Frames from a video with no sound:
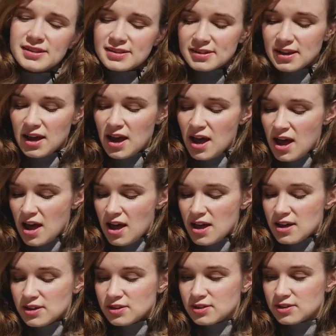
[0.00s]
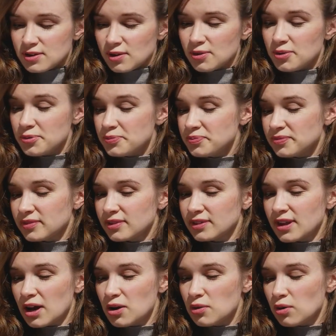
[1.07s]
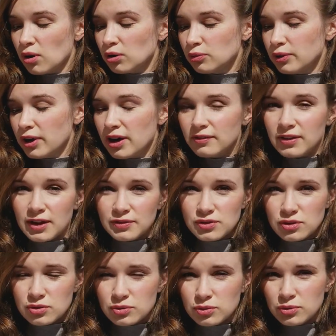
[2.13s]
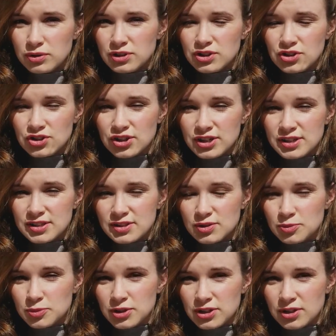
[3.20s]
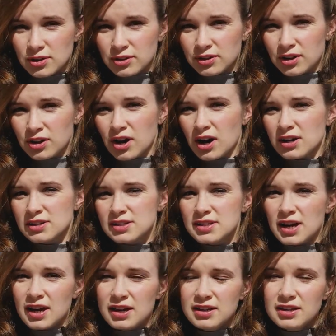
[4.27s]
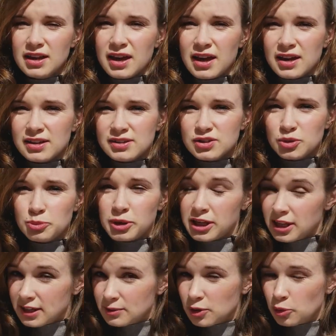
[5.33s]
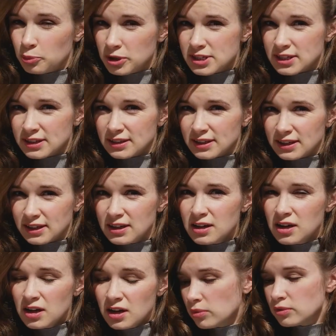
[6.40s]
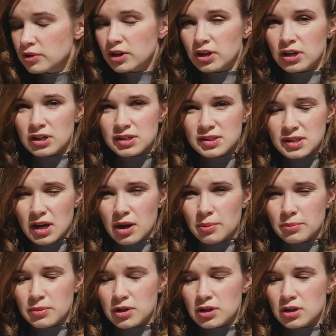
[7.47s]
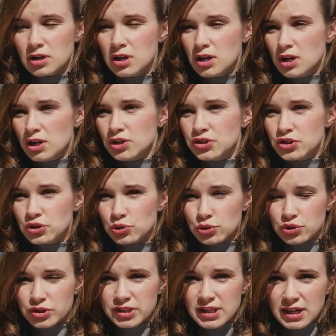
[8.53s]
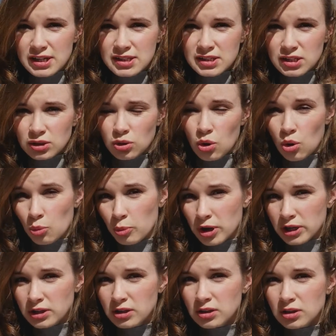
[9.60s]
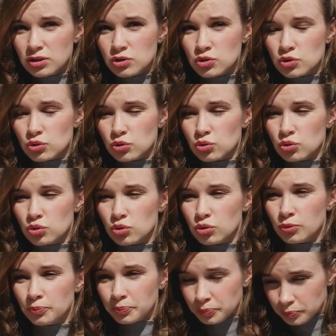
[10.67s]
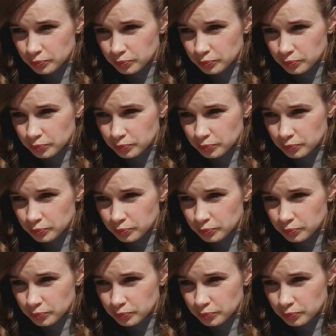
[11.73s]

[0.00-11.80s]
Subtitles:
us? So now all we have left to do is just to be on a quarantine and obediently. There are some institutions that are still open to